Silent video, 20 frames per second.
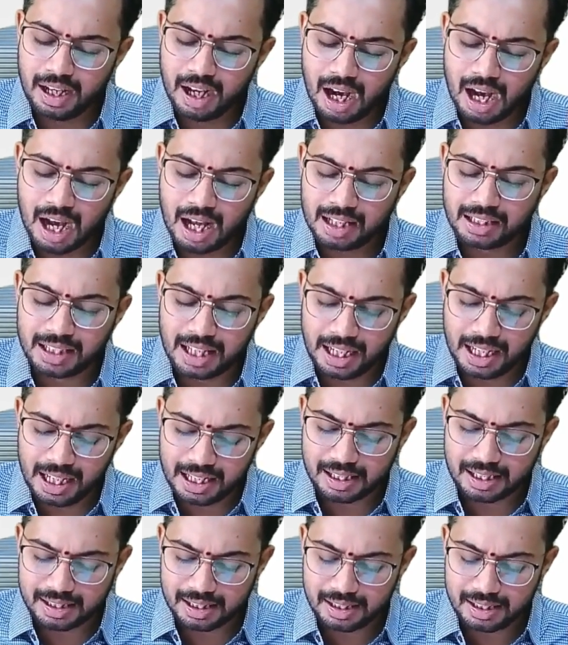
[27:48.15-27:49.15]
Answer
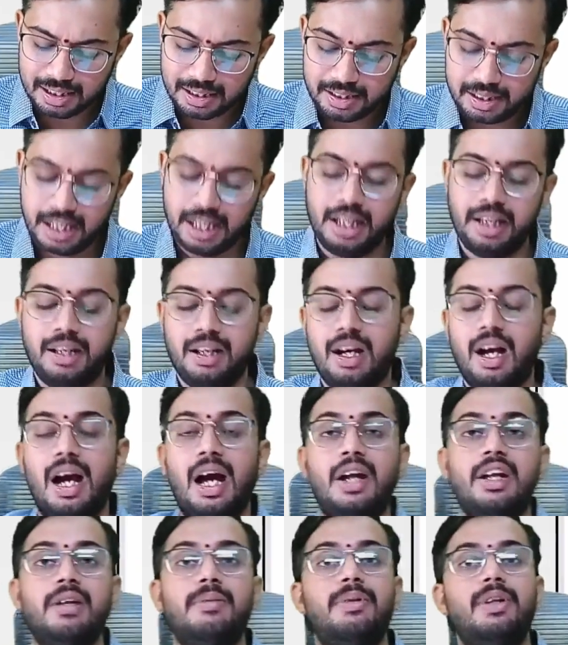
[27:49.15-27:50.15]
is C. Are
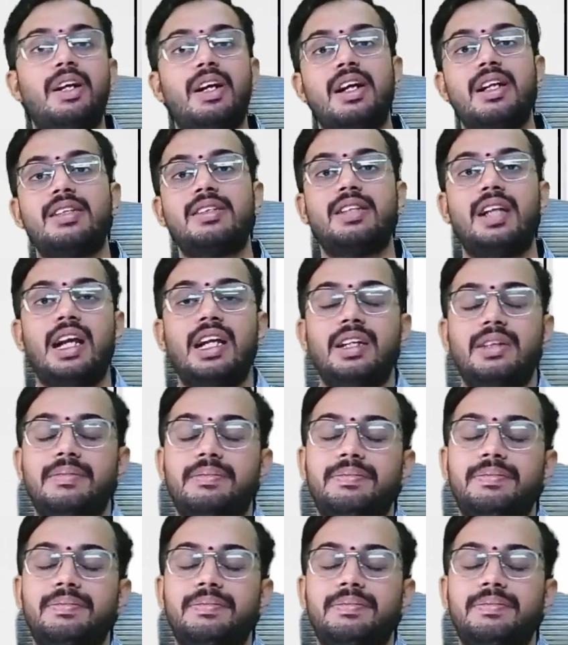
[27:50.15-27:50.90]
you able to understand?